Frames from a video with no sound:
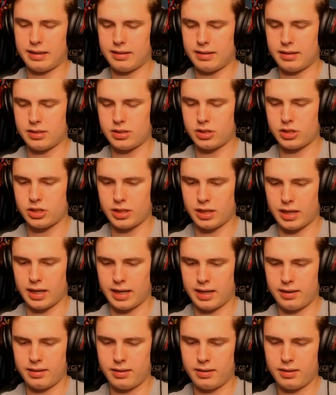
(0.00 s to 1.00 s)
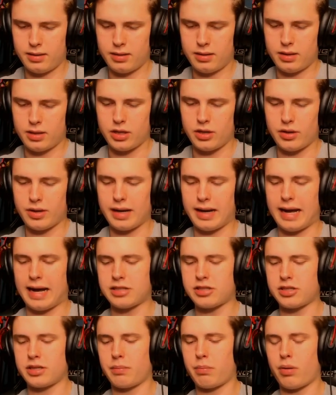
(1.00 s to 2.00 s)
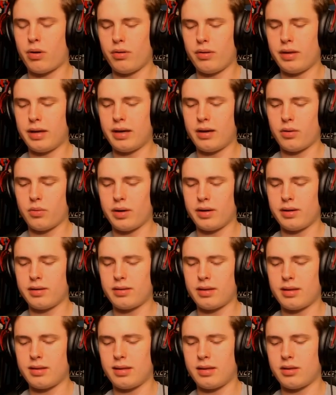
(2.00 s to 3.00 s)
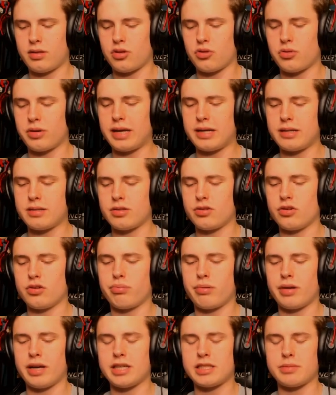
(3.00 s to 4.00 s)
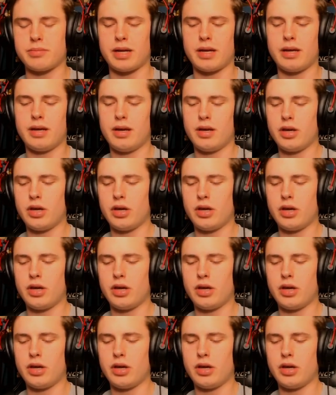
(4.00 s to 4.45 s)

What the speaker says: this chain, you can actually pull it with the 3-2 placement.